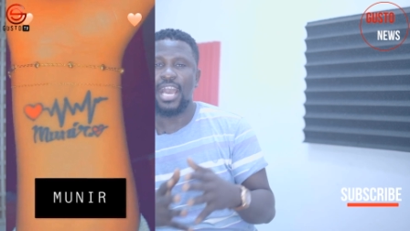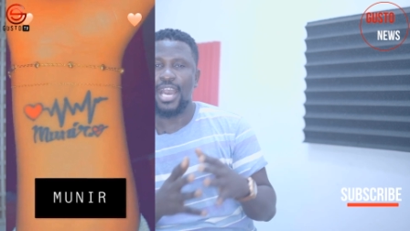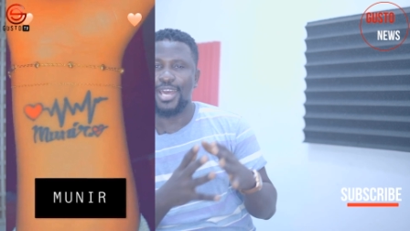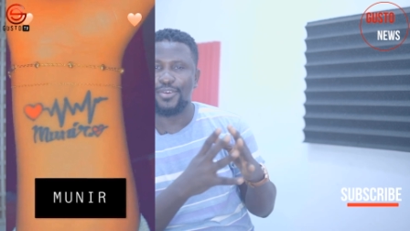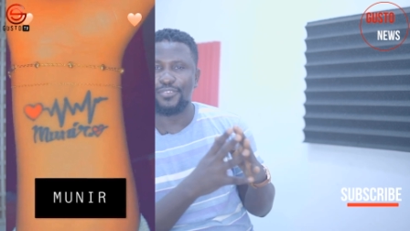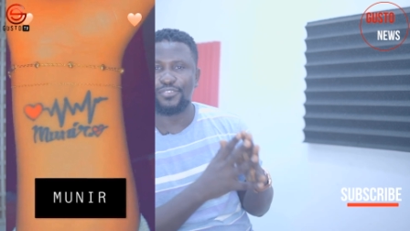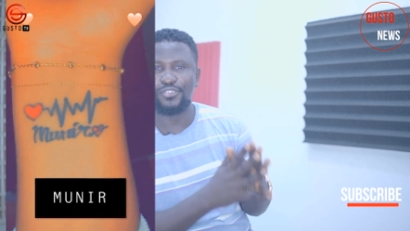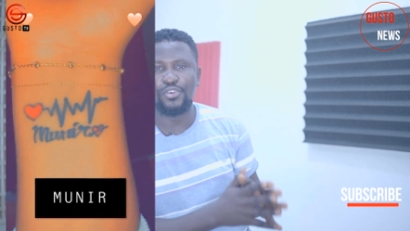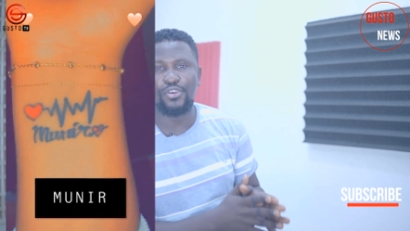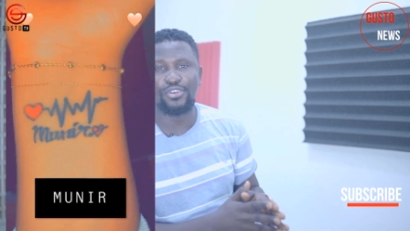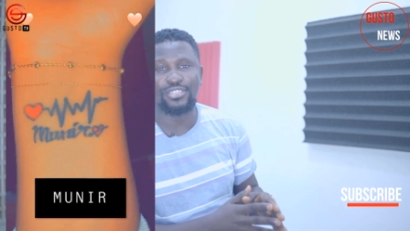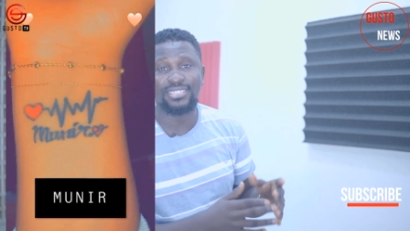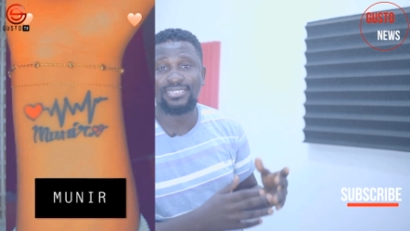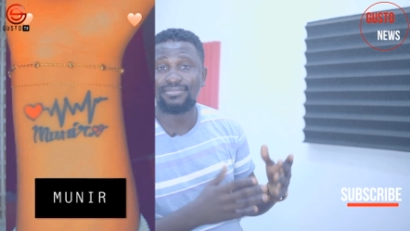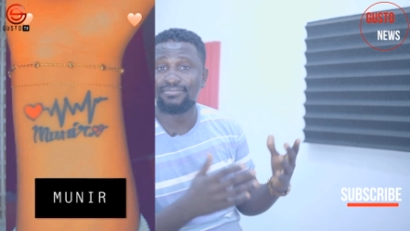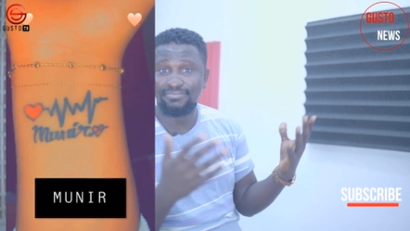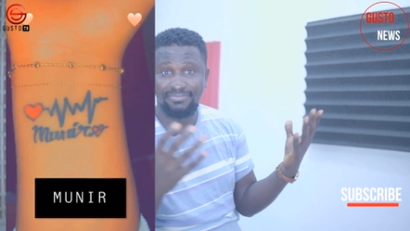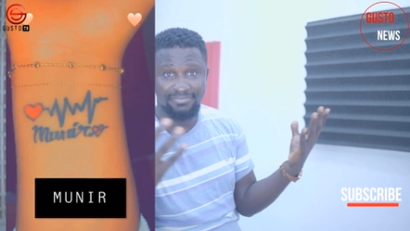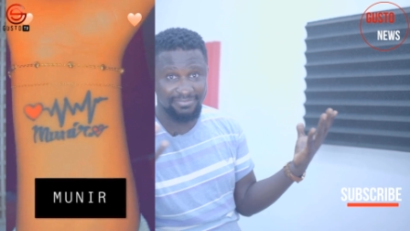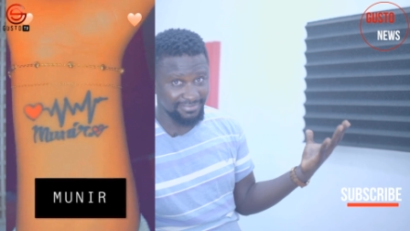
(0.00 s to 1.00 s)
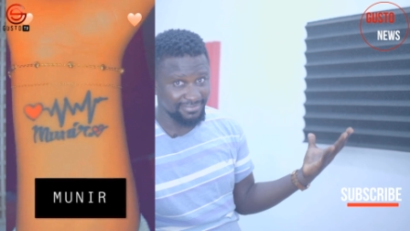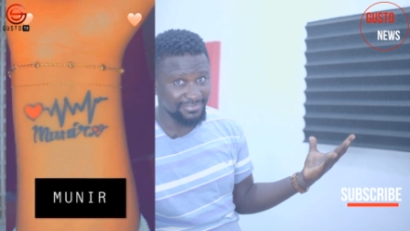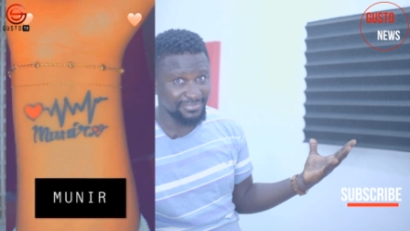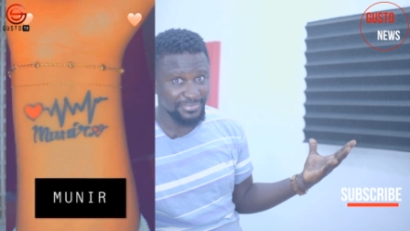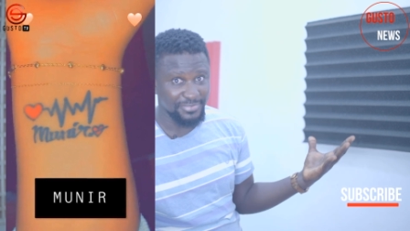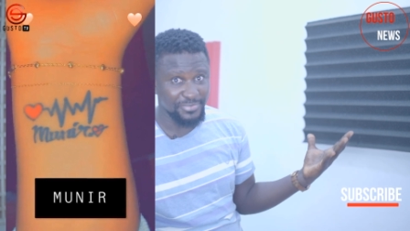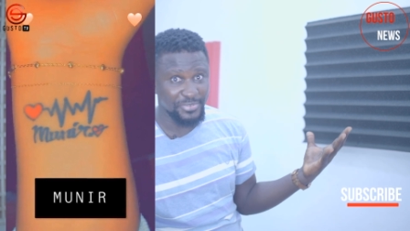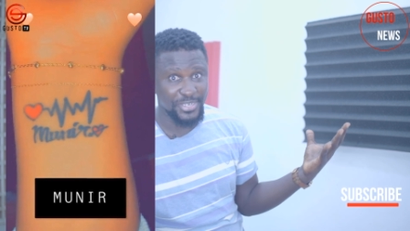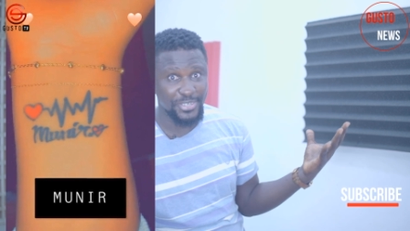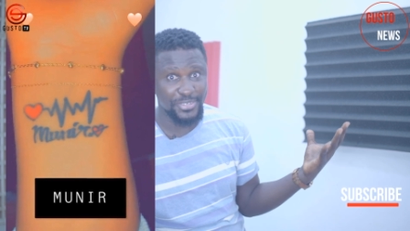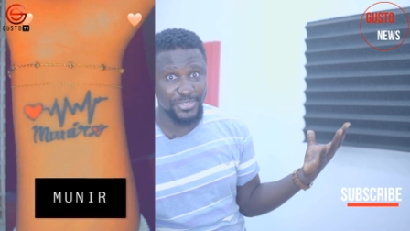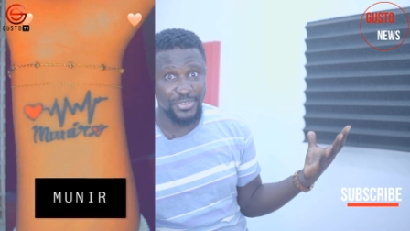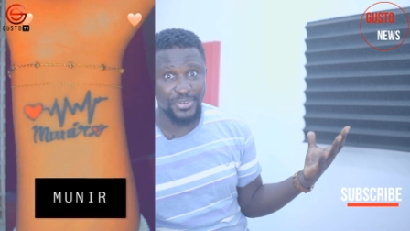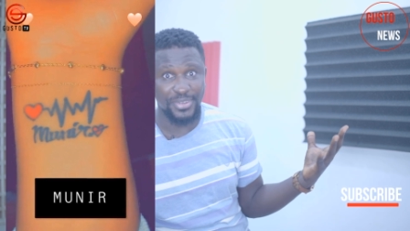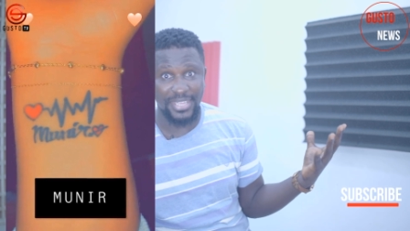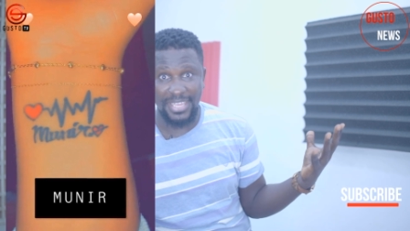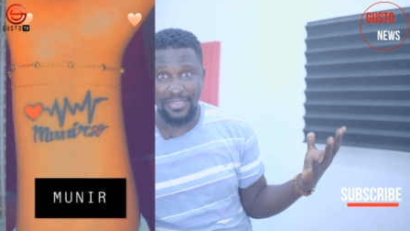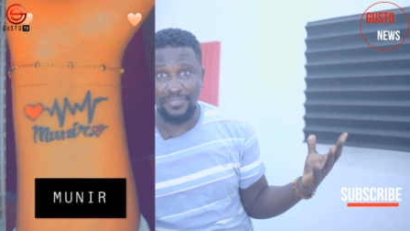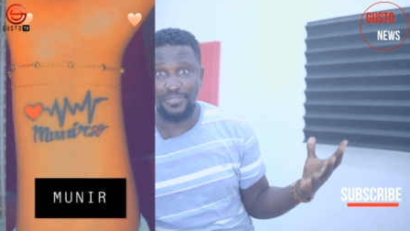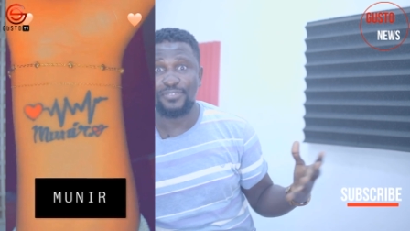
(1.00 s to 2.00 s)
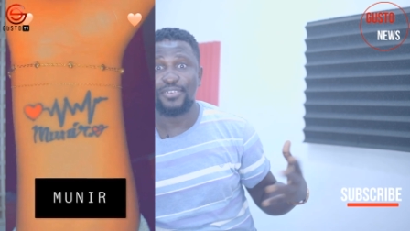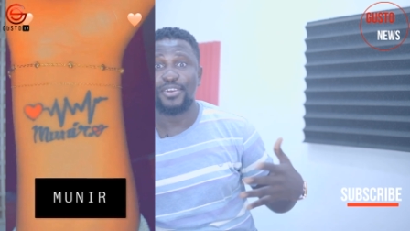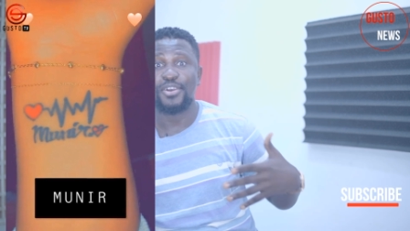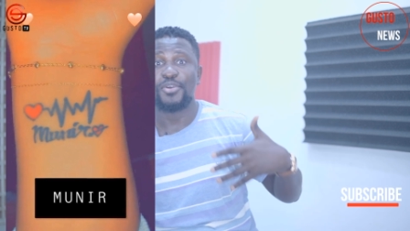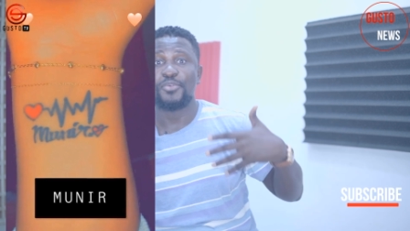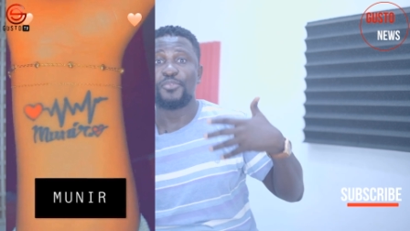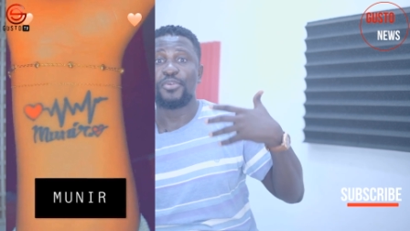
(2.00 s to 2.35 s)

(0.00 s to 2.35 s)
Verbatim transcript: And of course, we don't know if